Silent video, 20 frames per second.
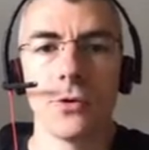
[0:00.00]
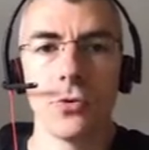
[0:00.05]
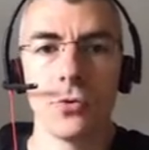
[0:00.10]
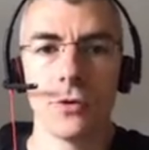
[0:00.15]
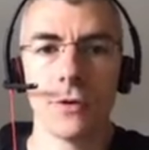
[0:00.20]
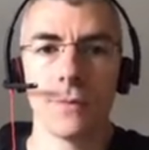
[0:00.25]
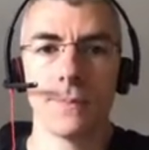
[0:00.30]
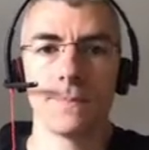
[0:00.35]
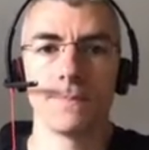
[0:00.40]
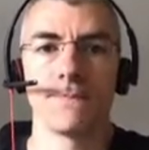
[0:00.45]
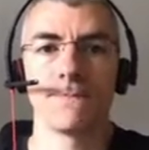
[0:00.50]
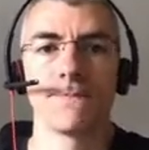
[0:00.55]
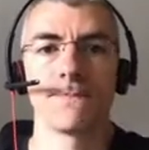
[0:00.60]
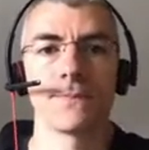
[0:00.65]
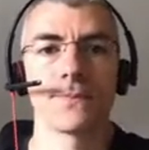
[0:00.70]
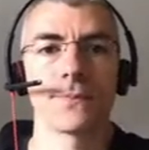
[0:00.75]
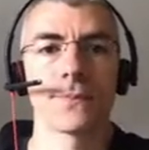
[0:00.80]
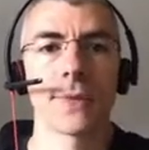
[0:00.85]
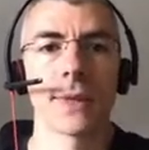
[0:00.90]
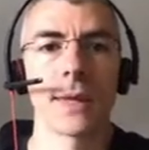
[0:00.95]
Good.
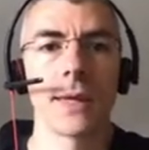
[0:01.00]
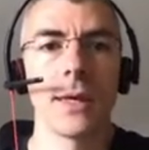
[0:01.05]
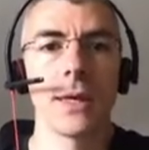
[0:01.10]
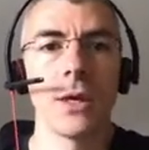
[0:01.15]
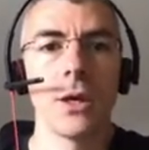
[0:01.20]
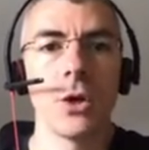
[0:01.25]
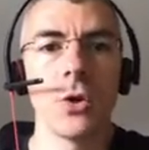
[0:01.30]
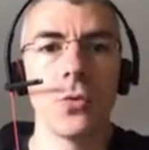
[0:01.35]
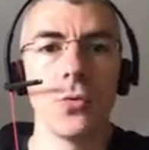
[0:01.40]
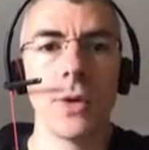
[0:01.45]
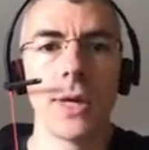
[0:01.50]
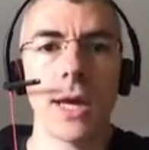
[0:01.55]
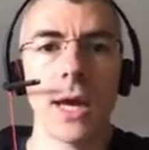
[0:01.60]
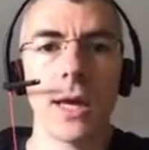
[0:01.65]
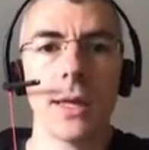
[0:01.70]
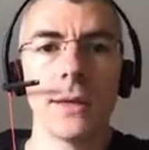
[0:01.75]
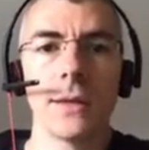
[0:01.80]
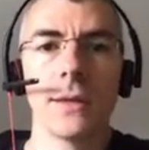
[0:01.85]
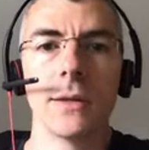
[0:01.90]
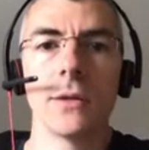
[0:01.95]
We
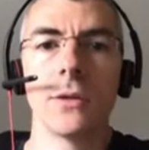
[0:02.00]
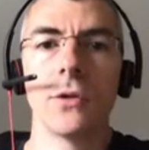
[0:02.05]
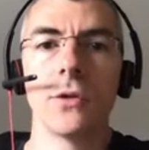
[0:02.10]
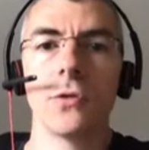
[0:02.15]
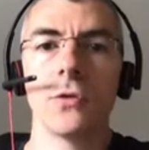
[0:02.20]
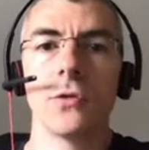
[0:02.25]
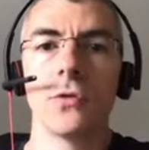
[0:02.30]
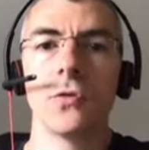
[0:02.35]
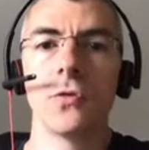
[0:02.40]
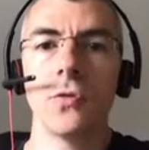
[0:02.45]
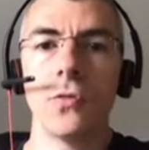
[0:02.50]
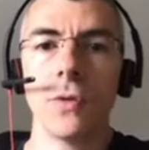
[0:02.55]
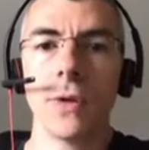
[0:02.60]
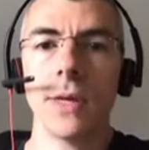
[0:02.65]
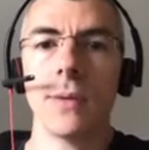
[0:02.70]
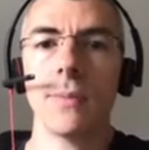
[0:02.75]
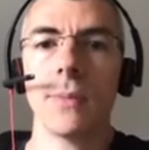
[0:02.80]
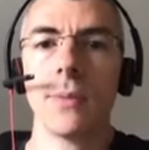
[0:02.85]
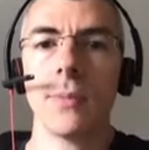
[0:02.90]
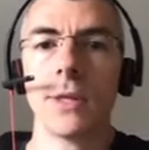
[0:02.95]
had the two
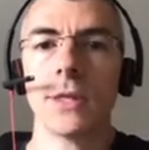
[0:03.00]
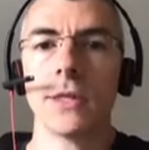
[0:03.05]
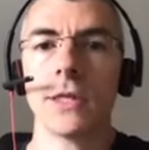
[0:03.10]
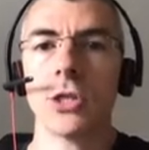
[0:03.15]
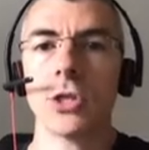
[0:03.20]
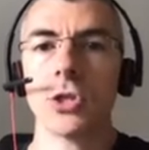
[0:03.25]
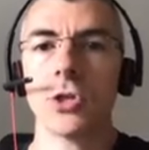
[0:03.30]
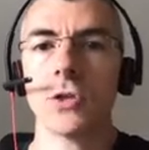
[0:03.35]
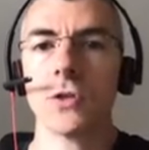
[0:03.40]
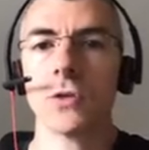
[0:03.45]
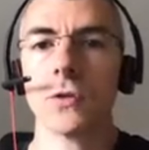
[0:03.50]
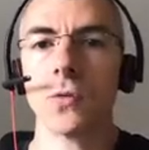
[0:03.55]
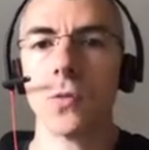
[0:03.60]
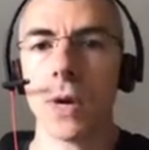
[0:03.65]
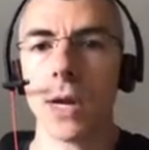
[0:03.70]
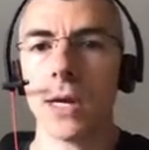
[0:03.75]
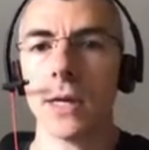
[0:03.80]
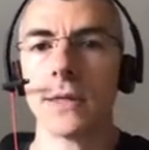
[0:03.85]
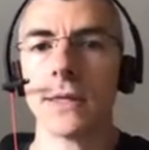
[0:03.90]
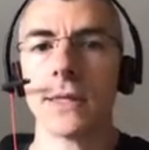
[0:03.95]
implementations
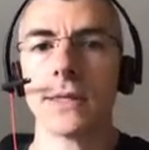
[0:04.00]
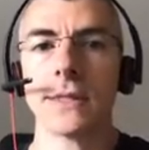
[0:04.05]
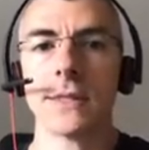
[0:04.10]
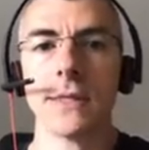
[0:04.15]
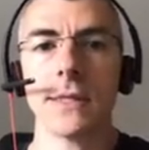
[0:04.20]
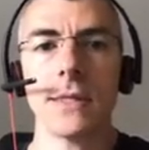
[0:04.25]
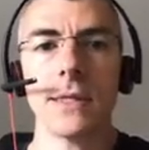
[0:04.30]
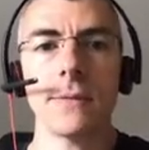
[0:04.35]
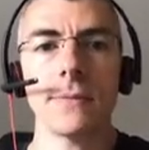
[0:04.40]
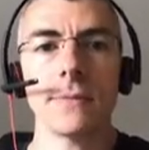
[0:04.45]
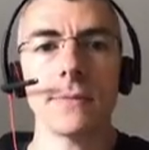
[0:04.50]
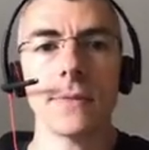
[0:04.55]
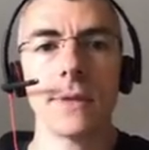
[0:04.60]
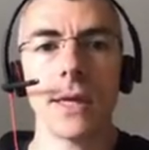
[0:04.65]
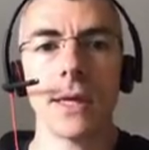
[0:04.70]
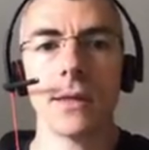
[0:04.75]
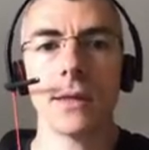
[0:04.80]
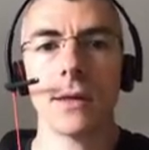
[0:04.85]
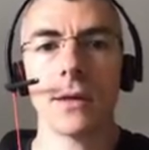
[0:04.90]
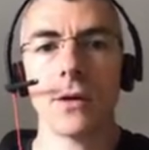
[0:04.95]
well tested.
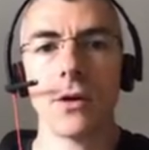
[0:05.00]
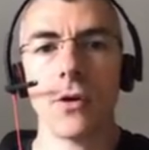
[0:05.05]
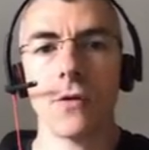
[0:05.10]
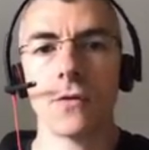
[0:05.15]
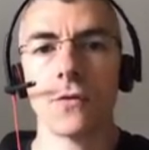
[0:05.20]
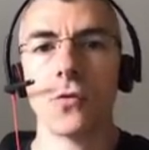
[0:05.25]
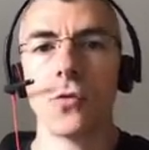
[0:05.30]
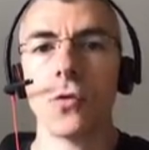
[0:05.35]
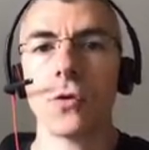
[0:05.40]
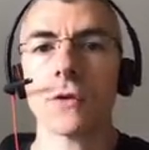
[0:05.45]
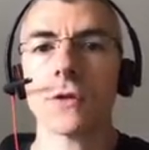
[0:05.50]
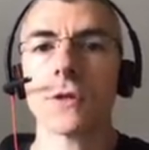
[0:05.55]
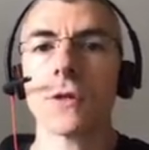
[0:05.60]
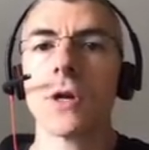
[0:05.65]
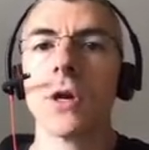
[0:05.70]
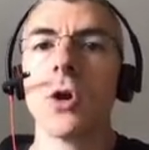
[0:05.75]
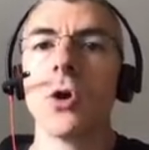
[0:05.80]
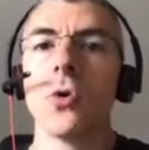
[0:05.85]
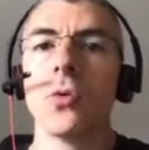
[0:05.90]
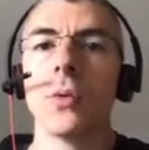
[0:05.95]
Then, of course,
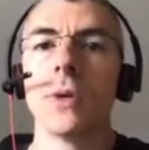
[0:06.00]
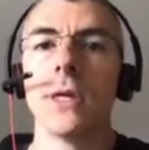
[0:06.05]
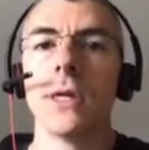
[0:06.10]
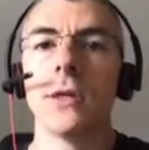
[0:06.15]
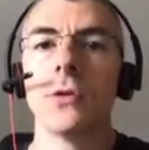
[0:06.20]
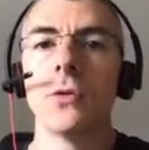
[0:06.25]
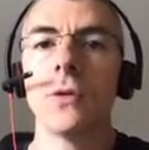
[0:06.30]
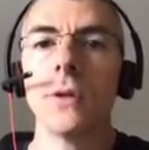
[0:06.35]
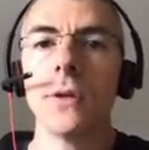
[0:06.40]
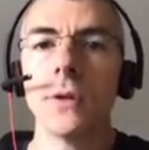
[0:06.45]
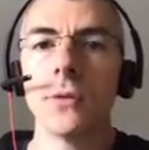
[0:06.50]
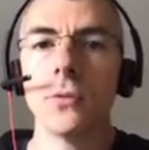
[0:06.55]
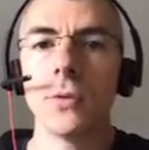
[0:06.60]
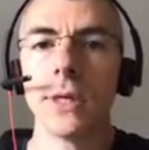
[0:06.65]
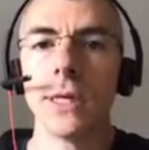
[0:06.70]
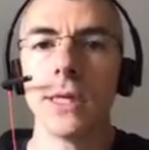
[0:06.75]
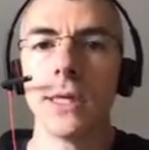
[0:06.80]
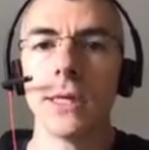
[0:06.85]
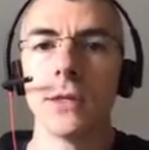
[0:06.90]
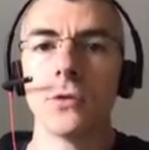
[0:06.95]
we need to,
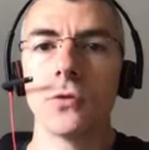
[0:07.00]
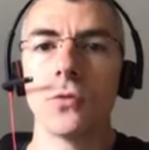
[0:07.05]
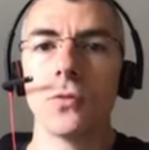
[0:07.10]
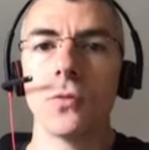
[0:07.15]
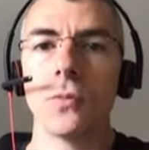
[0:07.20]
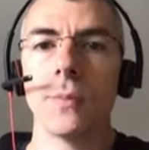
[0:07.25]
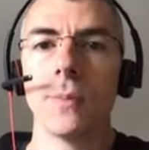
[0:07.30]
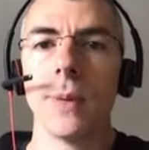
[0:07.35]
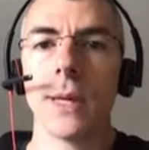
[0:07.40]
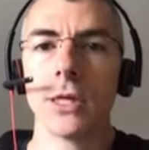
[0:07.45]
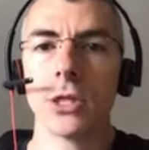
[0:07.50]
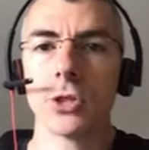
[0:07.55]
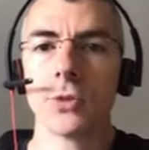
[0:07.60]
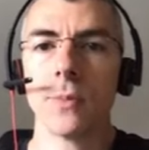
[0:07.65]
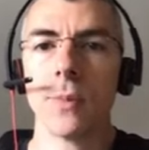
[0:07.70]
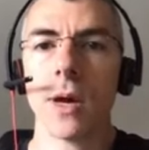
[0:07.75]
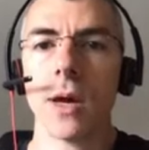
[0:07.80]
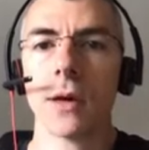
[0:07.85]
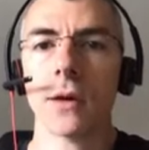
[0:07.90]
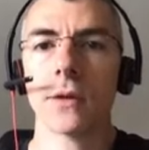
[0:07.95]
we needed to
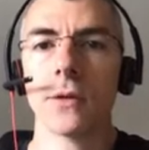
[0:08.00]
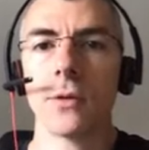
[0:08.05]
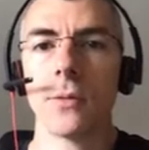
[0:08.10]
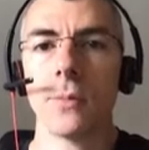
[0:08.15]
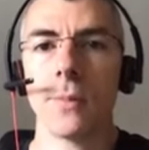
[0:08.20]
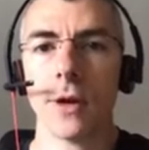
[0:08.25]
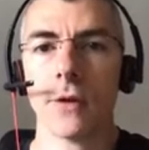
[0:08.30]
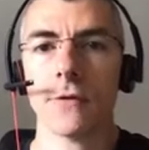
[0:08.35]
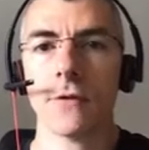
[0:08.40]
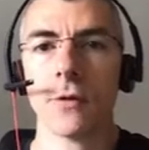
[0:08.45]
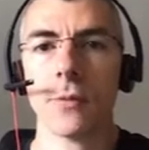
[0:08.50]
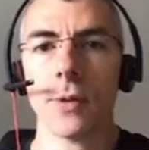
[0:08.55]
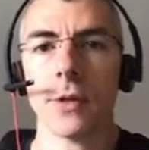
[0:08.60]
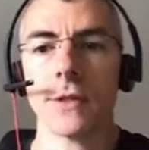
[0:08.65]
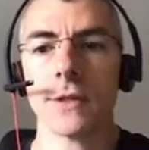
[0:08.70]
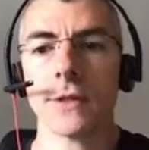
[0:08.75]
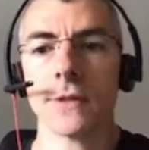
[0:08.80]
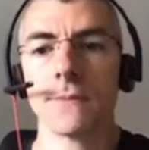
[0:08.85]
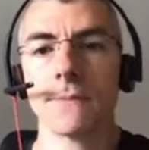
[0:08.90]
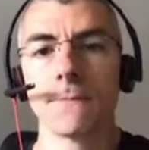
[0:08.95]
benchmark the
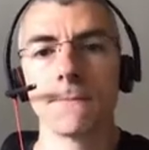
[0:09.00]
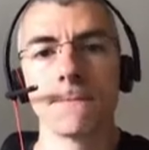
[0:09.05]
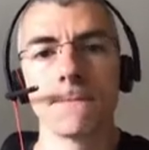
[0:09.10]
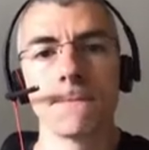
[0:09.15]
performance.